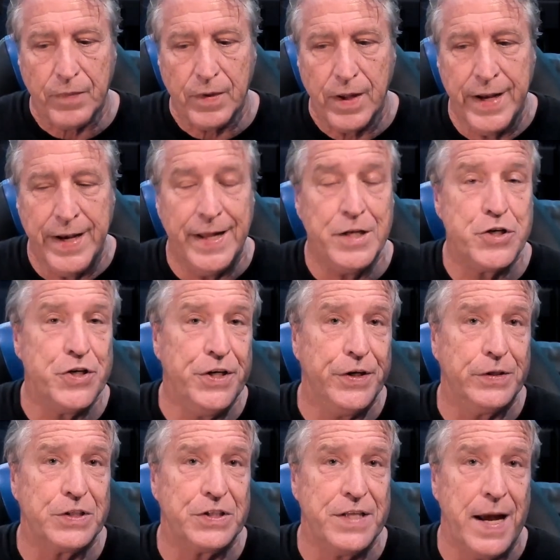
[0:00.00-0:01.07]
and
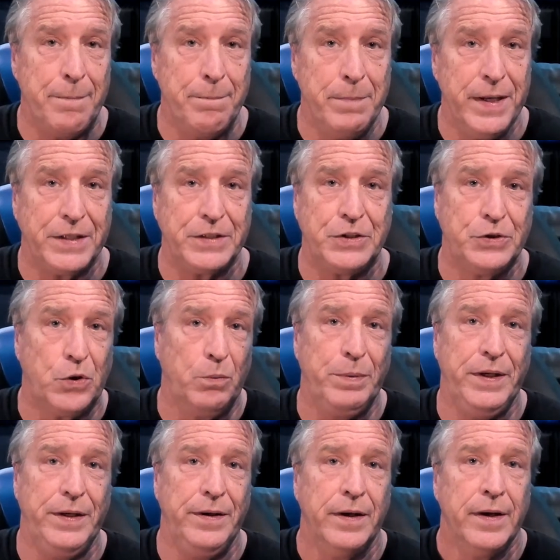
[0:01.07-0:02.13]
engineers that mix
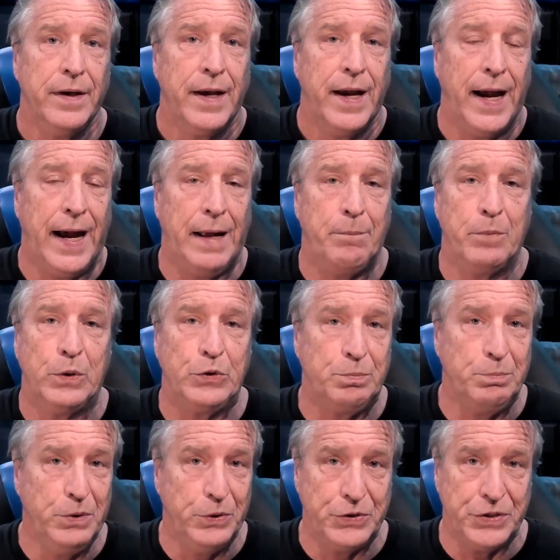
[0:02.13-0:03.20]
Dolby
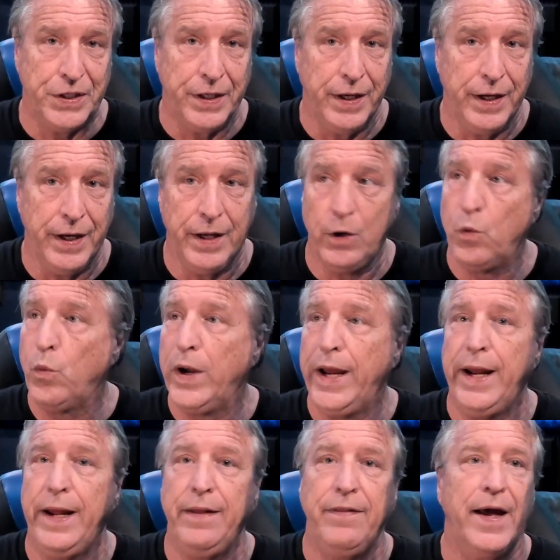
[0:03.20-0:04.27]
Atmos music in a
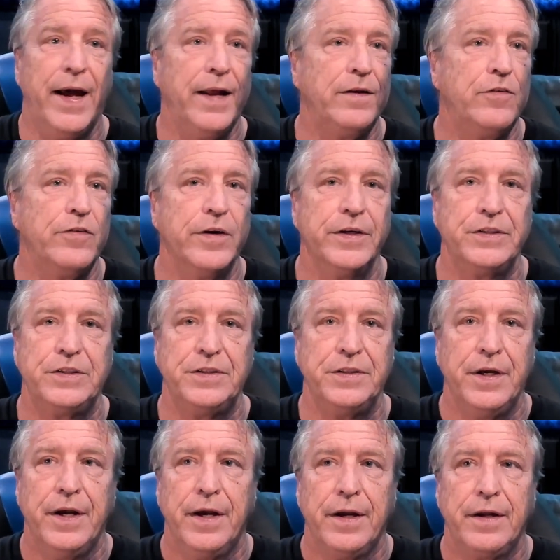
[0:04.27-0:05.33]
way that just
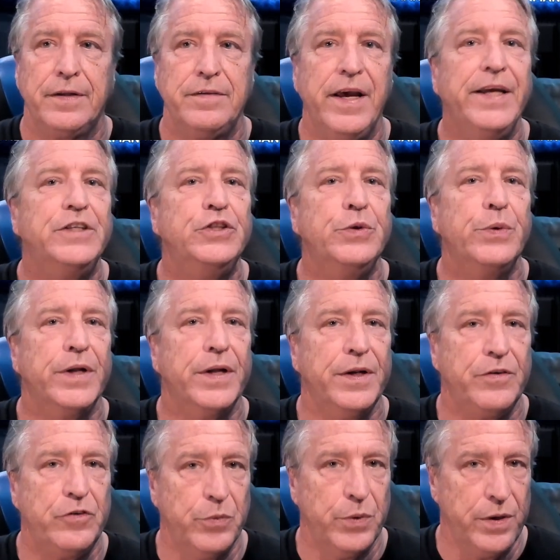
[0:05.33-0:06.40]
takes you
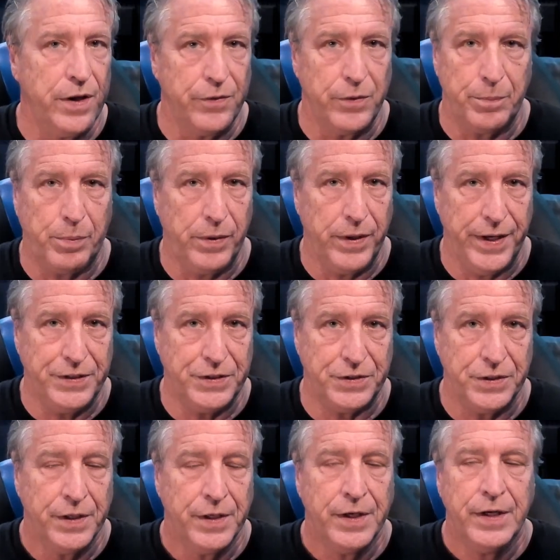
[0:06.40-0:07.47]
into another place.
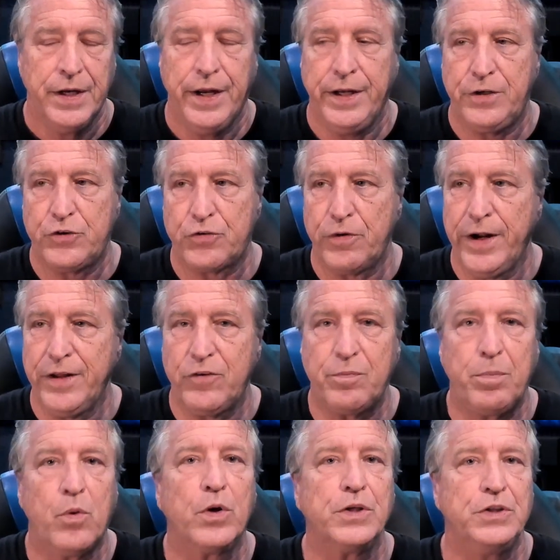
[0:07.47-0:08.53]
It
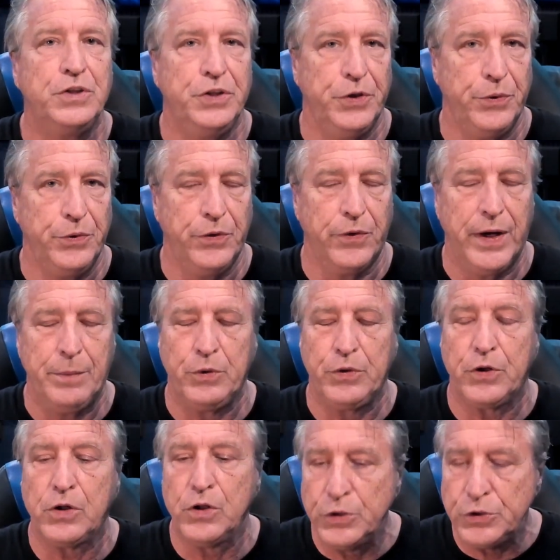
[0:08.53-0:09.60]
transports you. You're able
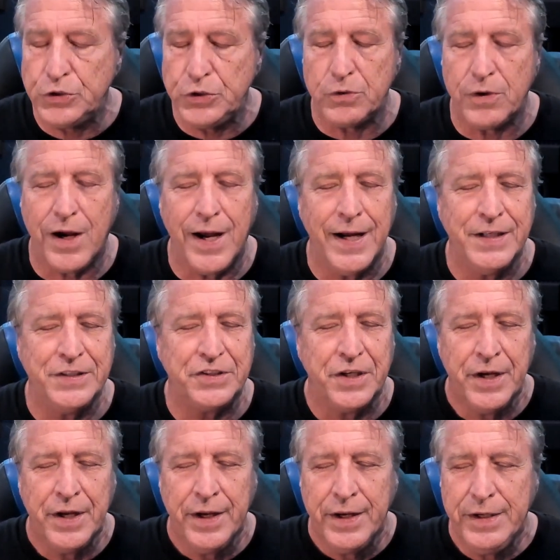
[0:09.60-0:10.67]
to close your eyes,
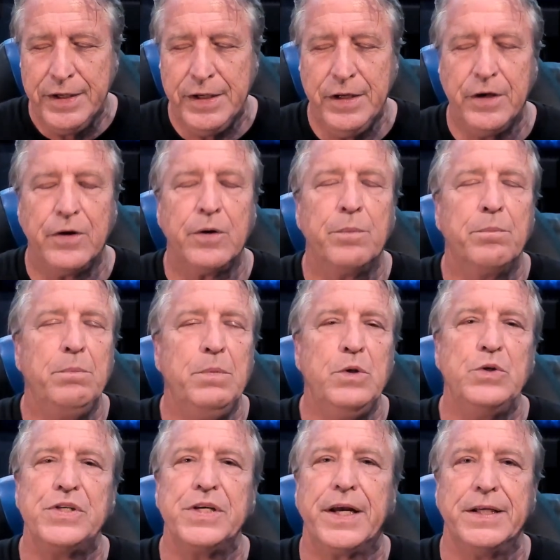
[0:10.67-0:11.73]
hear
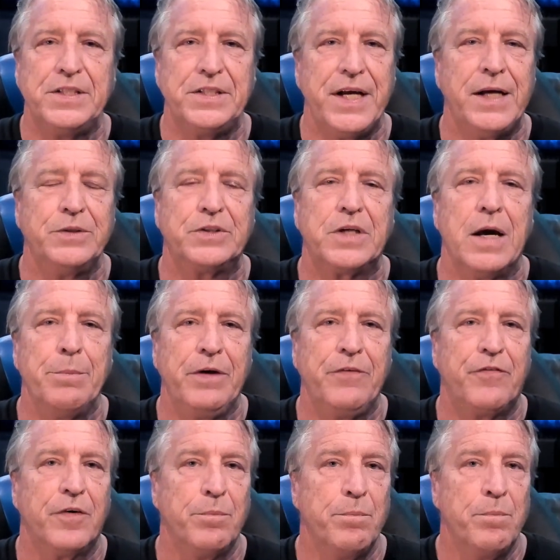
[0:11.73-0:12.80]
music and sounds coming
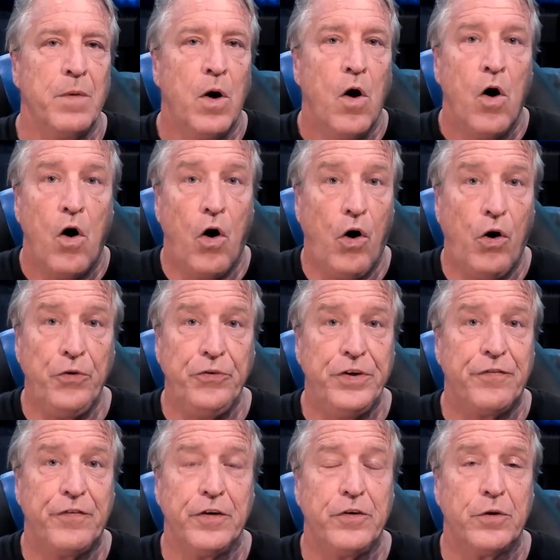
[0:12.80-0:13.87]
from all
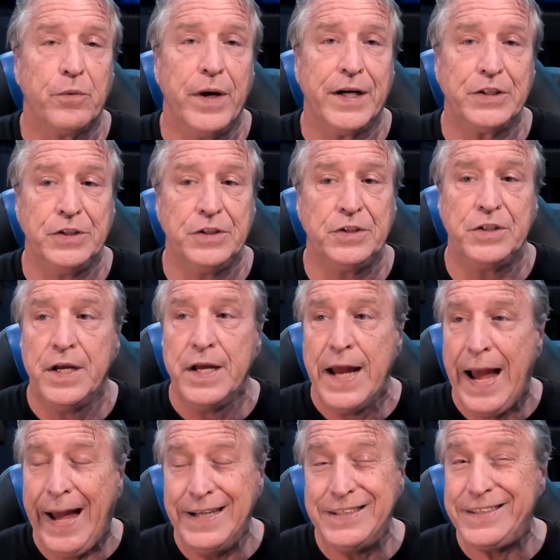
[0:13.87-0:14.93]
different directions,
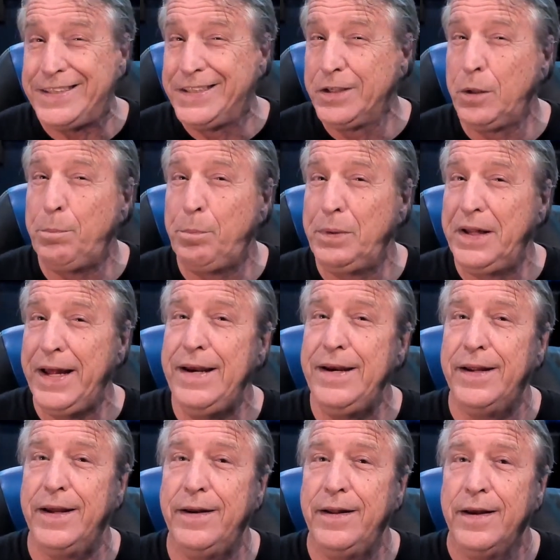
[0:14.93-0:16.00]
and still
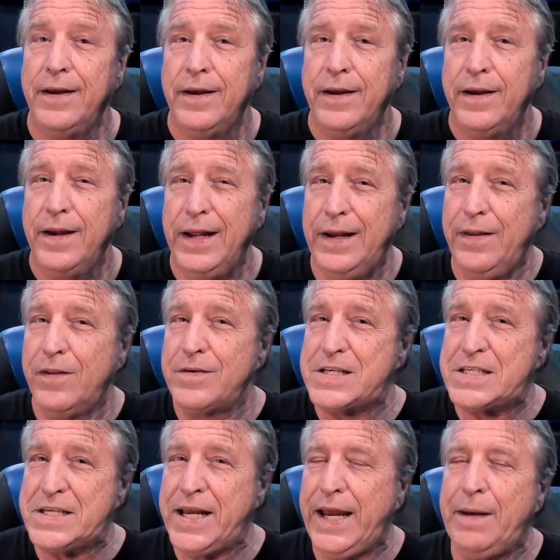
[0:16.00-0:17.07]
blended in the
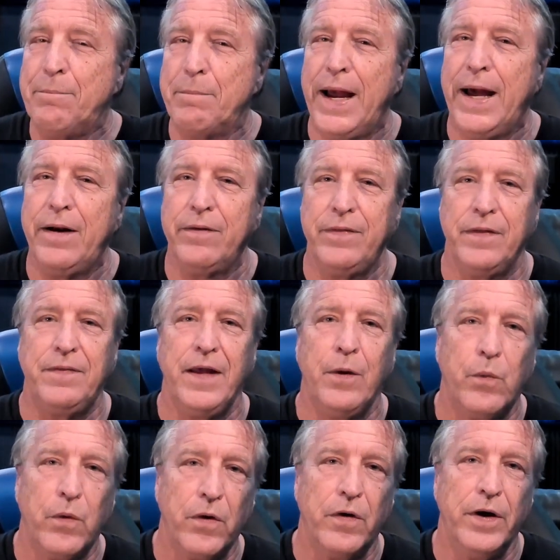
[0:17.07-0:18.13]
same manner that they
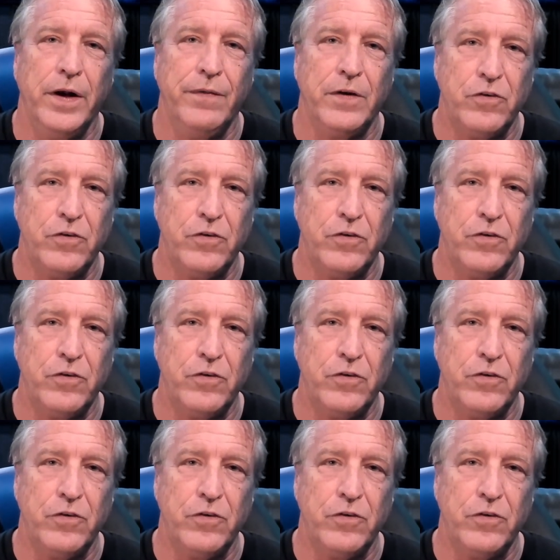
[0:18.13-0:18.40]
were in the